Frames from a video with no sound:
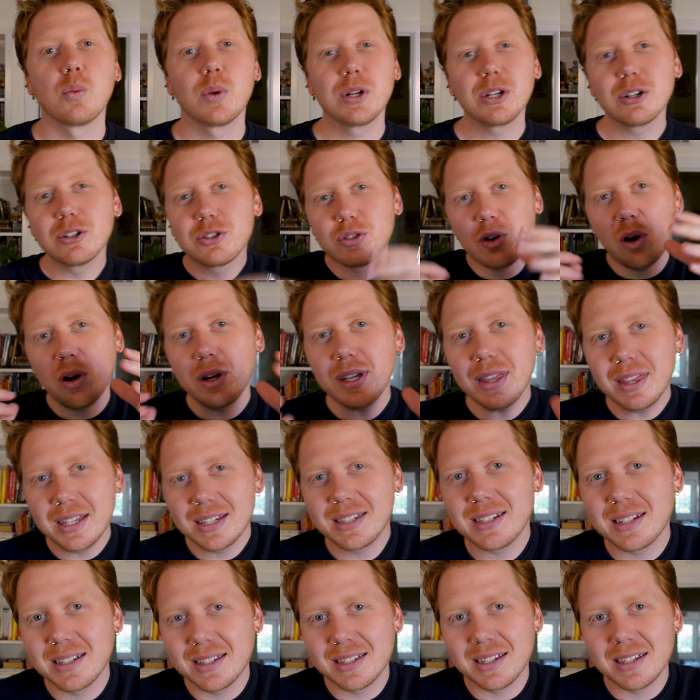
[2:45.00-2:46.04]
When you're drawing this
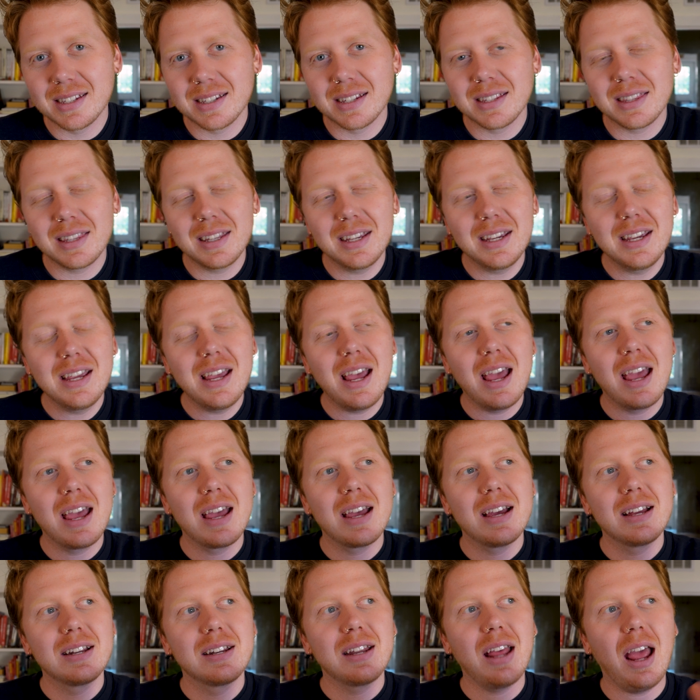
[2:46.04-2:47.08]
consistently
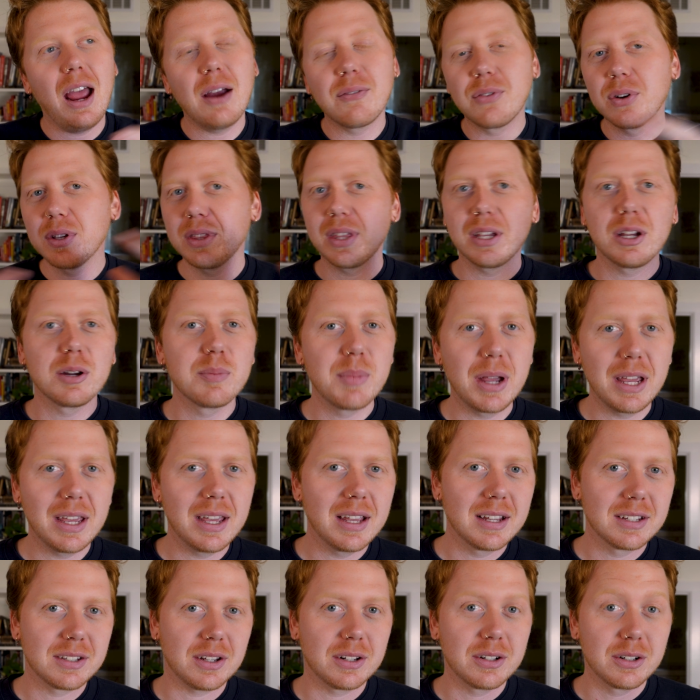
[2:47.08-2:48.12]
and everything you're
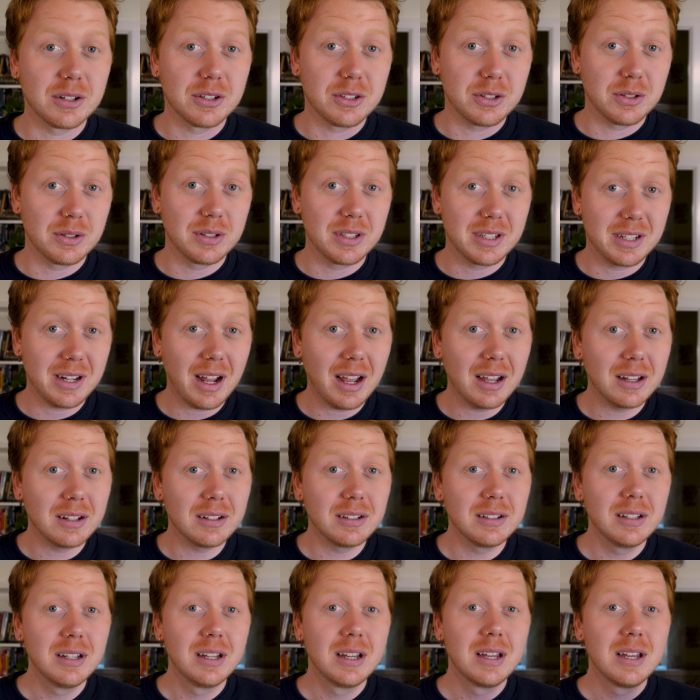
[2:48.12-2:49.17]
making is under a certain
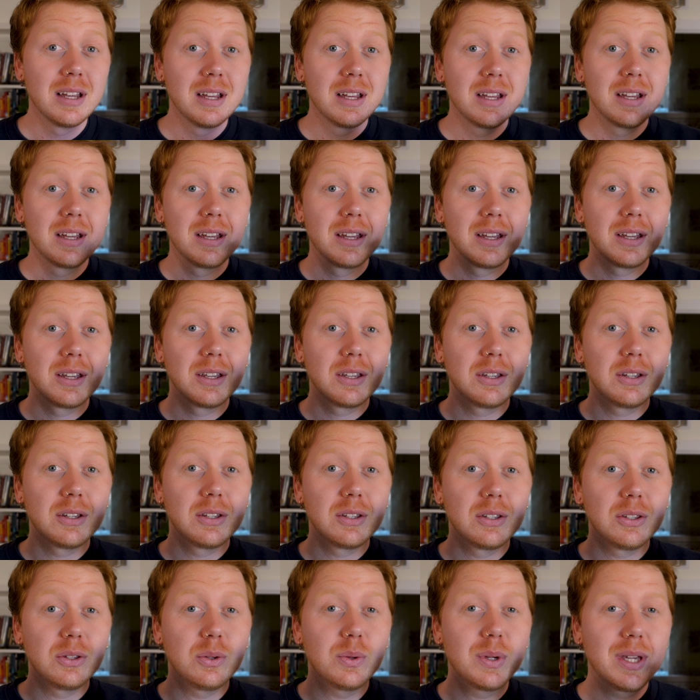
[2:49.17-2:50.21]
style,
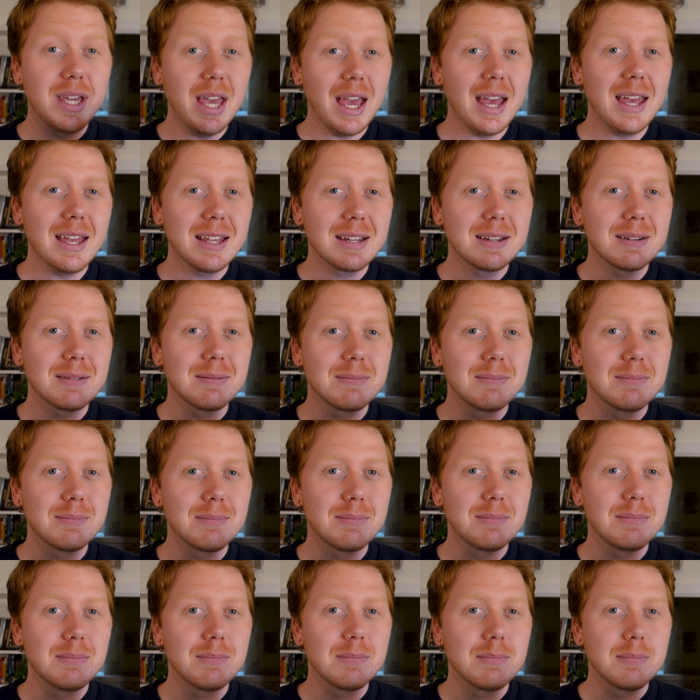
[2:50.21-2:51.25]
you get
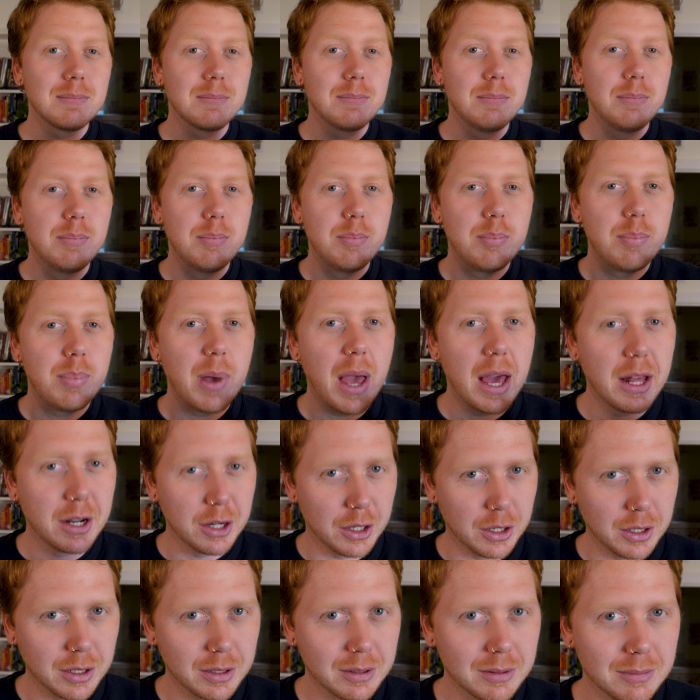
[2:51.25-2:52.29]

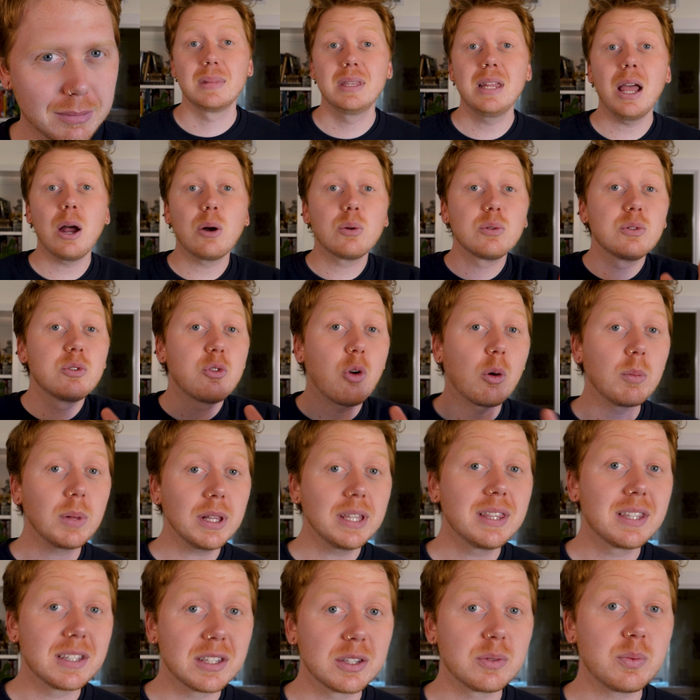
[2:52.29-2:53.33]
better. Now,
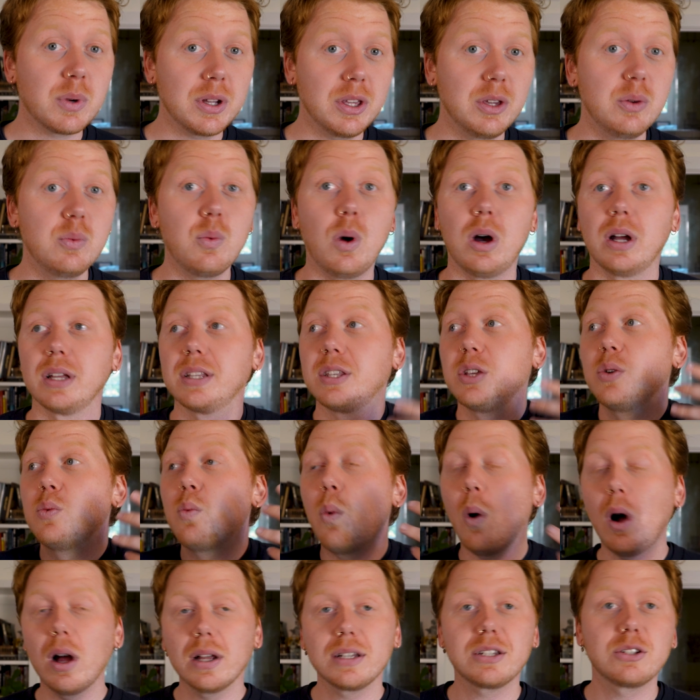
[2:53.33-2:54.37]
normally this is what you want. You
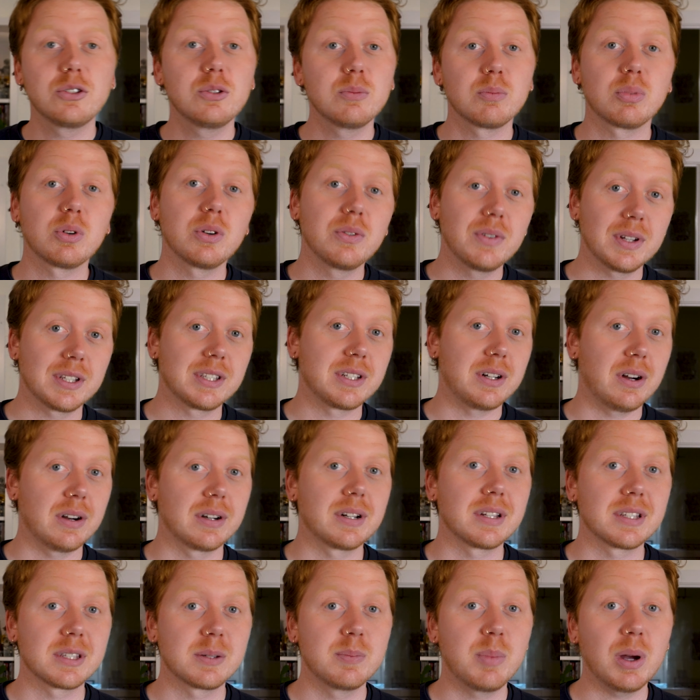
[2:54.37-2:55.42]
want to improve as an
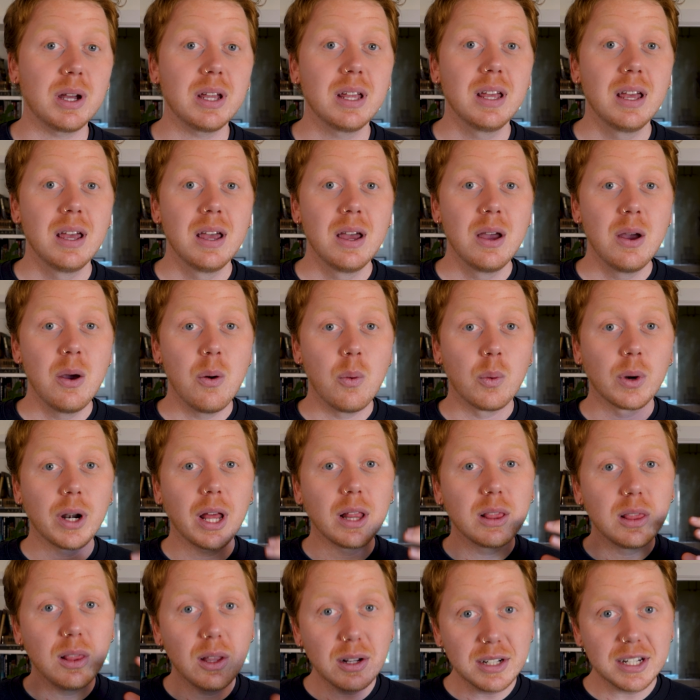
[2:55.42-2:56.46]
artist, but when I
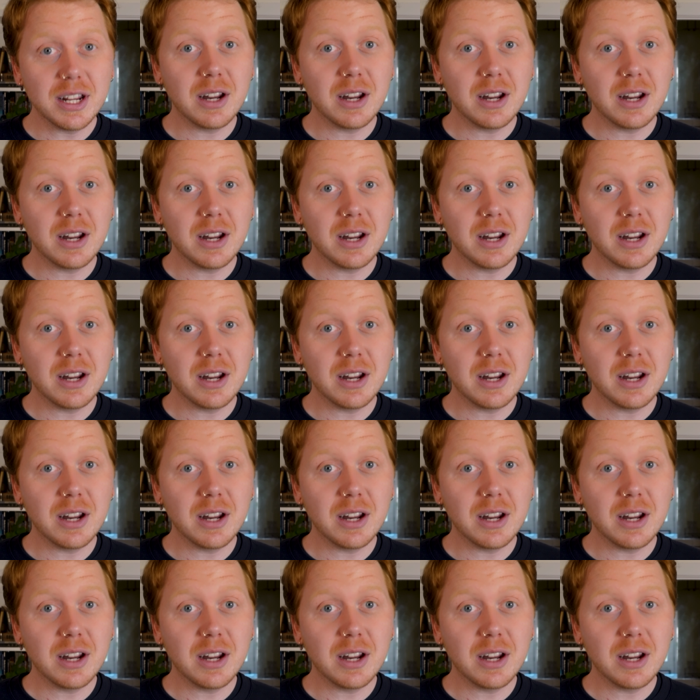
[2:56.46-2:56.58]
looked